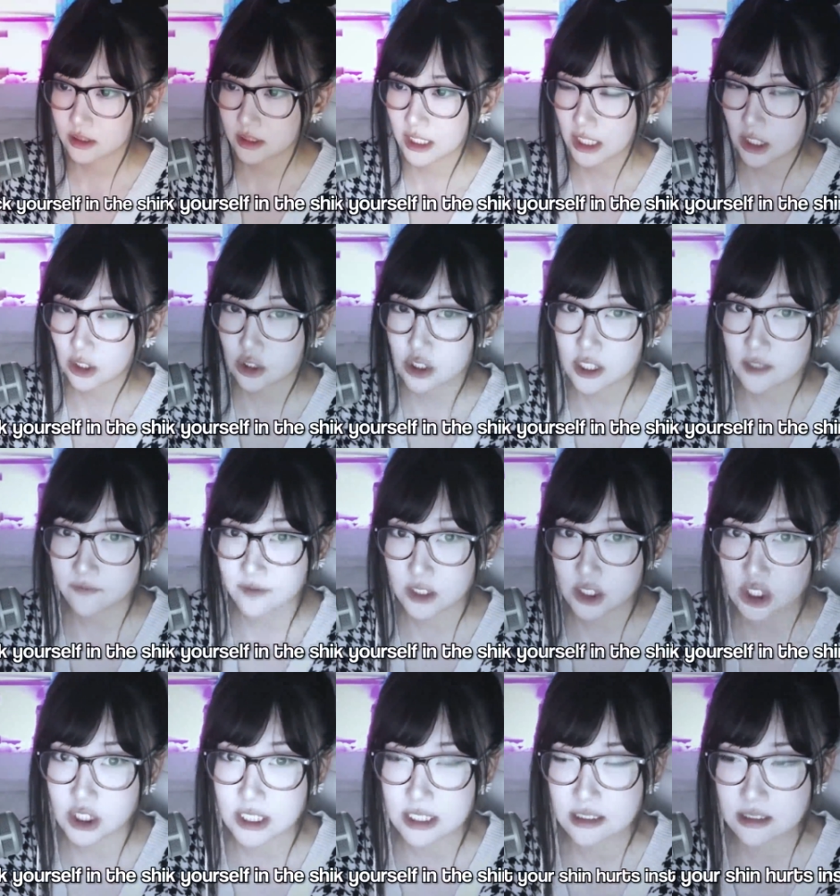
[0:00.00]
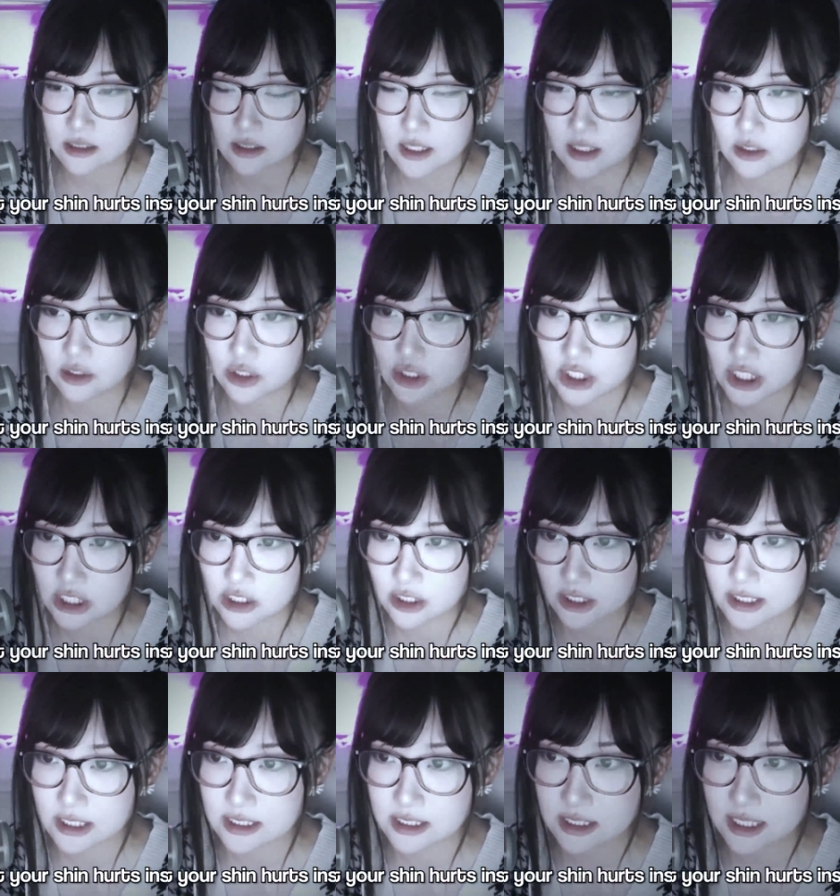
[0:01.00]
kick yourself in the shin so then your shin
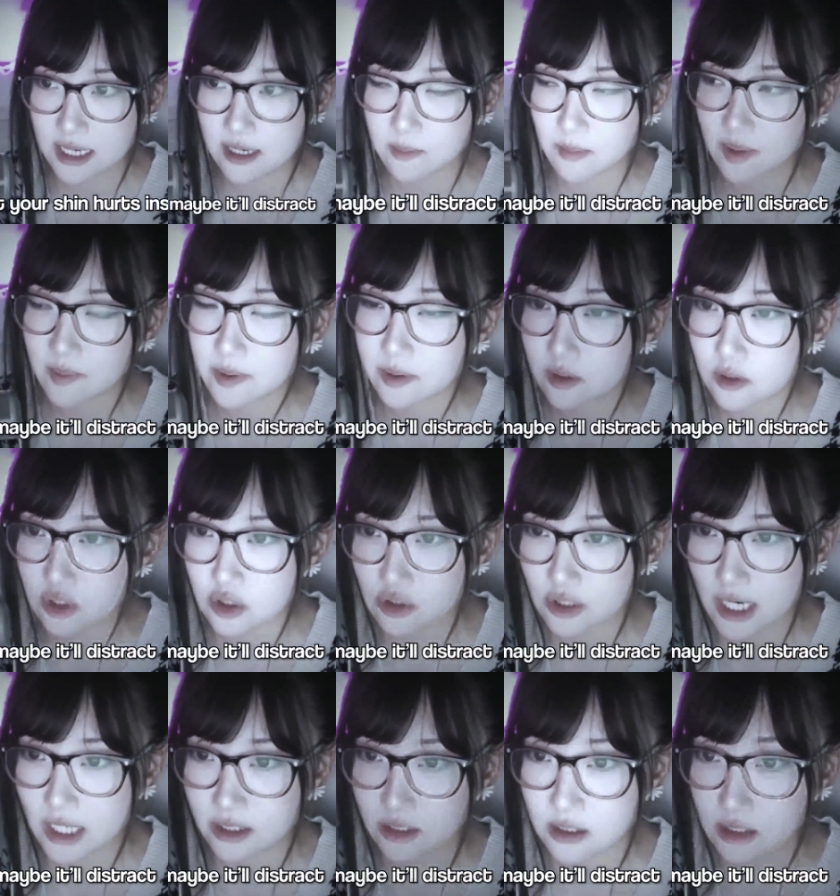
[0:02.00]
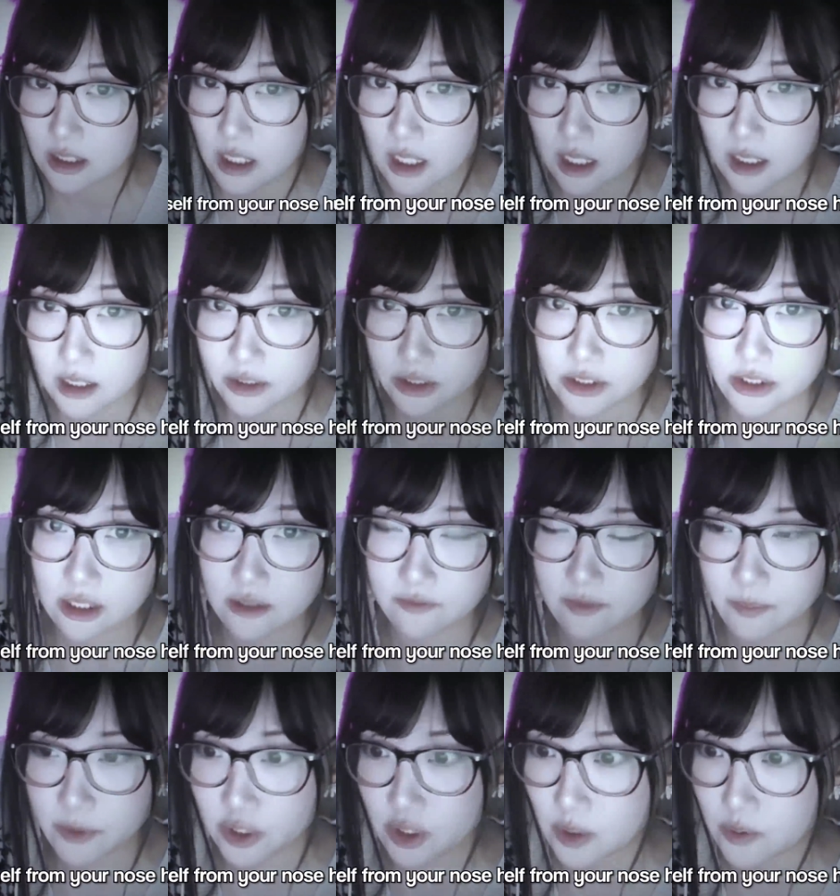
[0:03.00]
hurts instead. Maybe you'll distract uh, yourself
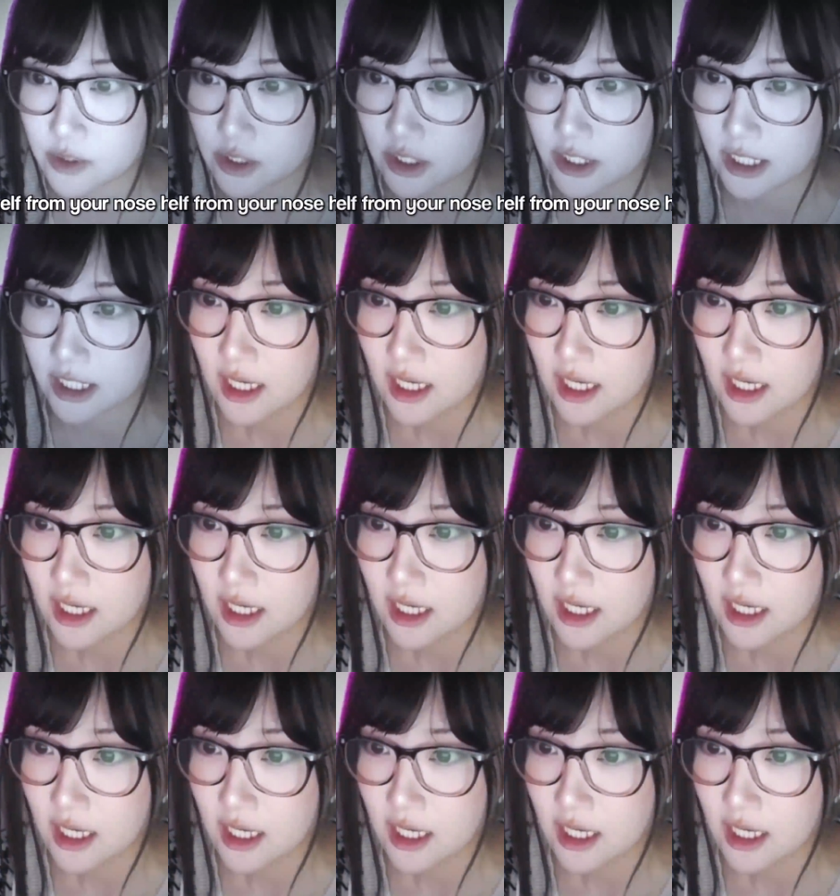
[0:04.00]
from your nose hurting.